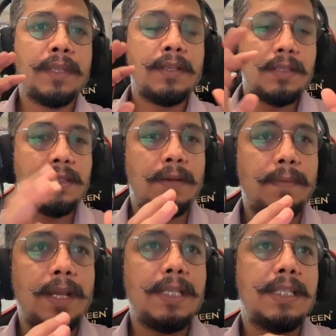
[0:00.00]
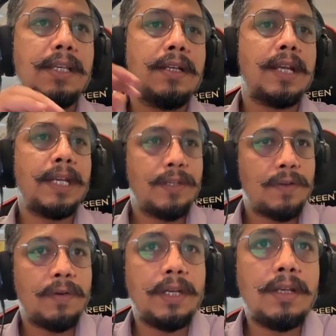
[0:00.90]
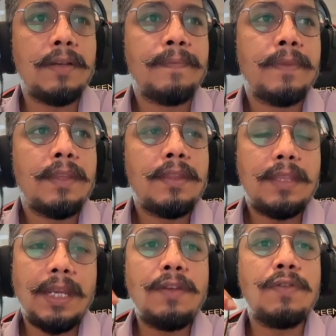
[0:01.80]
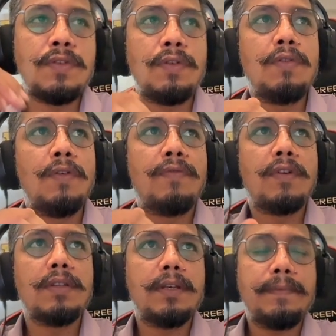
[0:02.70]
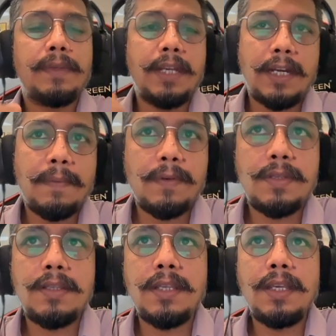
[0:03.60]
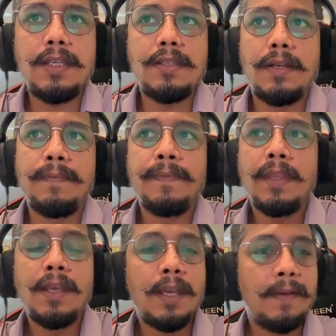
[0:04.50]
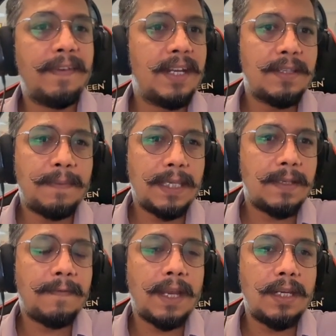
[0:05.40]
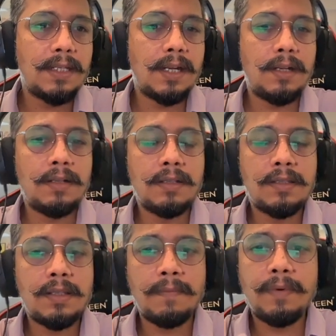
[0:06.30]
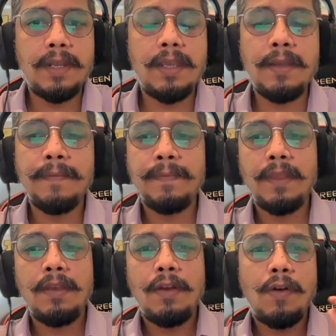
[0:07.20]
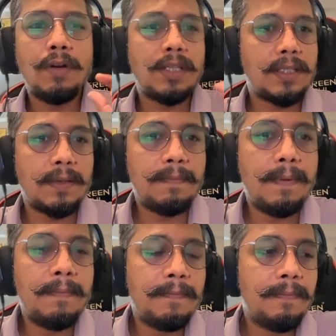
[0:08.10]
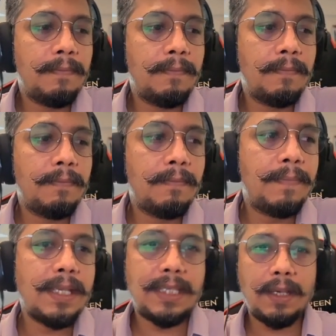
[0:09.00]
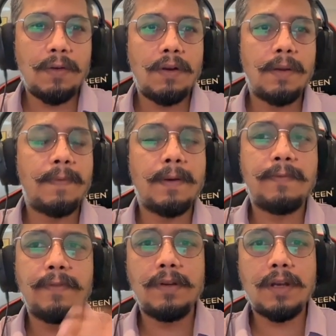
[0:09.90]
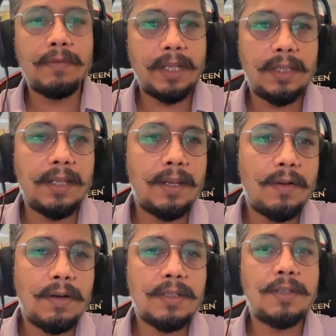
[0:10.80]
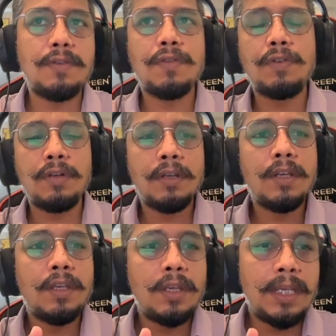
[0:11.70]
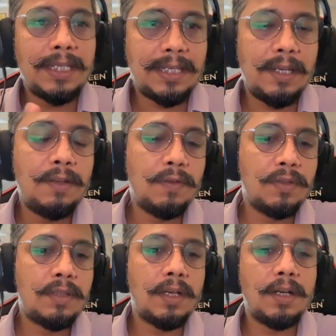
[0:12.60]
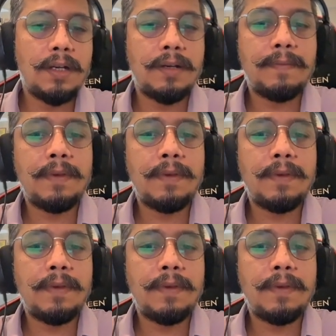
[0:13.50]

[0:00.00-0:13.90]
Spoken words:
summarize it and show it. Then you should go for the data processing engine. If it is basic financial summary or just a basic roll up of counting the records, you should still use the